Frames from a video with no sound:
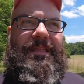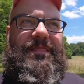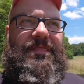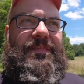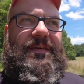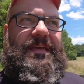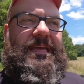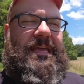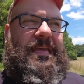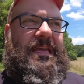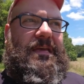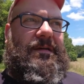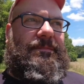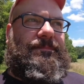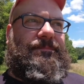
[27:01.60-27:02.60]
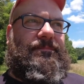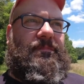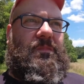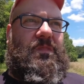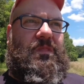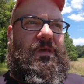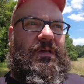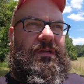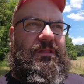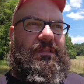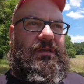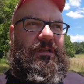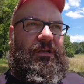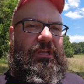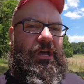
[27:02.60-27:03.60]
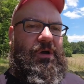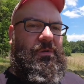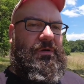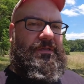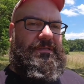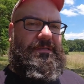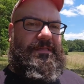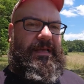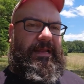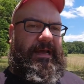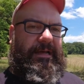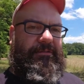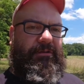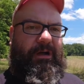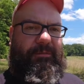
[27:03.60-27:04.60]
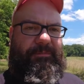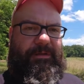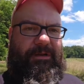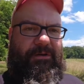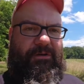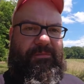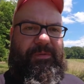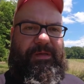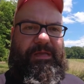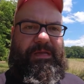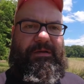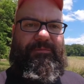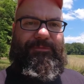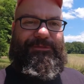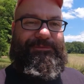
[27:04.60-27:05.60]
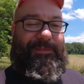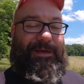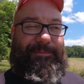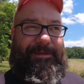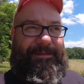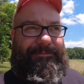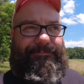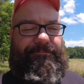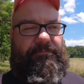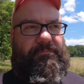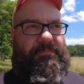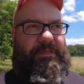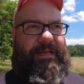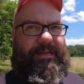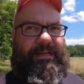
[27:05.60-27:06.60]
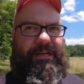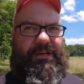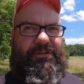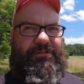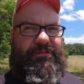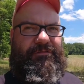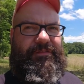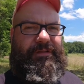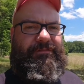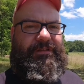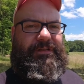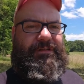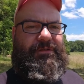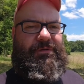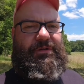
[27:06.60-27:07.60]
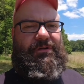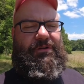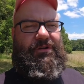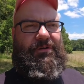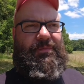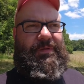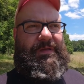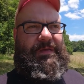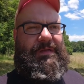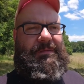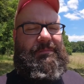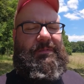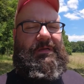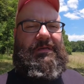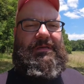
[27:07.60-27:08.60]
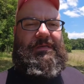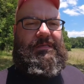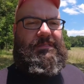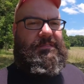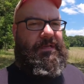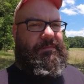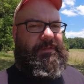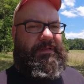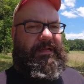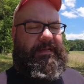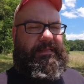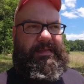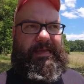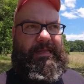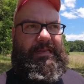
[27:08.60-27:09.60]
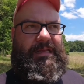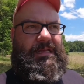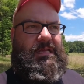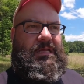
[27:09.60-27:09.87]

The the the lowest that I dropped in RPM was maybe like 150 200 RPM, something like that.